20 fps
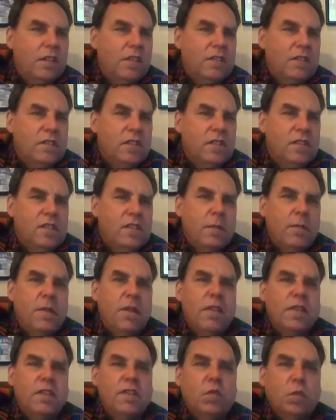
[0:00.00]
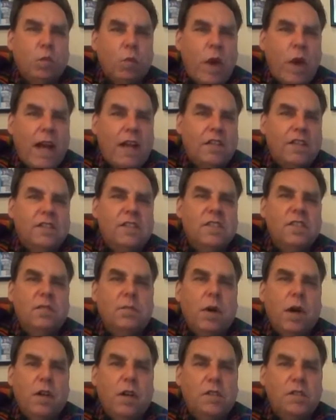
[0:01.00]
some of this reckless,
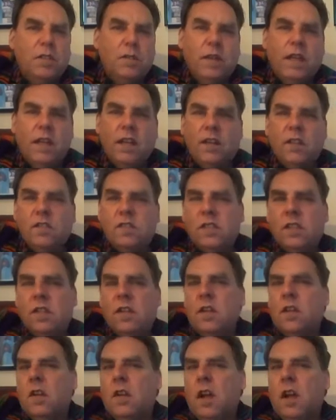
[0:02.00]
impulsive energy.